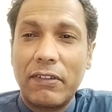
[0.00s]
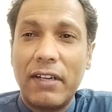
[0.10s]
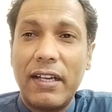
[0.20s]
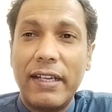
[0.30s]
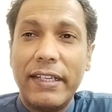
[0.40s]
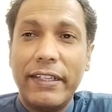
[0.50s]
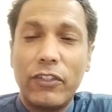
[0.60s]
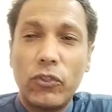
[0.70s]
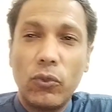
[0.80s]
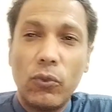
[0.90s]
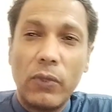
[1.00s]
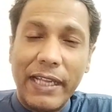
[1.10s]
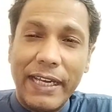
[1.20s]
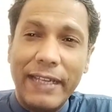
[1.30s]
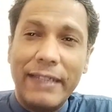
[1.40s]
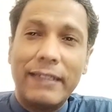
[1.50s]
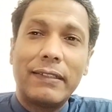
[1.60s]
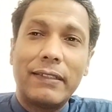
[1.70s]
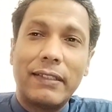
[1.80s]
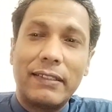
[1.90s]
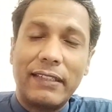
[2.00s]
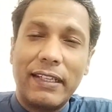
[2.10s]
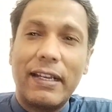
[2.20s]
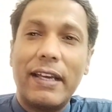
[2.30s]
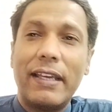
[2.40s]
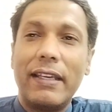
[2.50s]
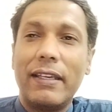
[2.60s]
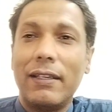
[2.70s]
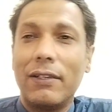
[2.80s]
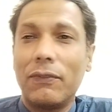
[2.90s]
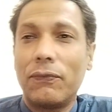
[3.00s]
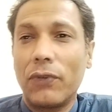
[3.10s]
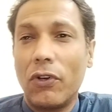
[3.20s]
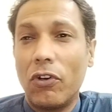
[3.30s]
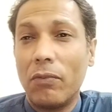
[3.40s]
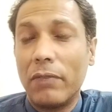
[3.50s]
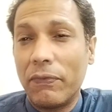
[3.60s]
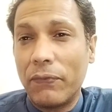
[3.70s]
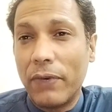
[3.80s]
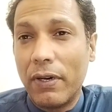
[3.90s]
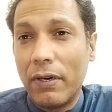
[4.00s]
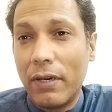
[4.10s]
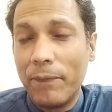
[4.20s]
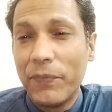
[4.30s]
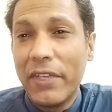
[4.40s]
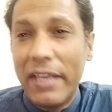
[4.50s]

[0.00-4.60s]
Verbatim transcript: trying to enter Tigray from afar,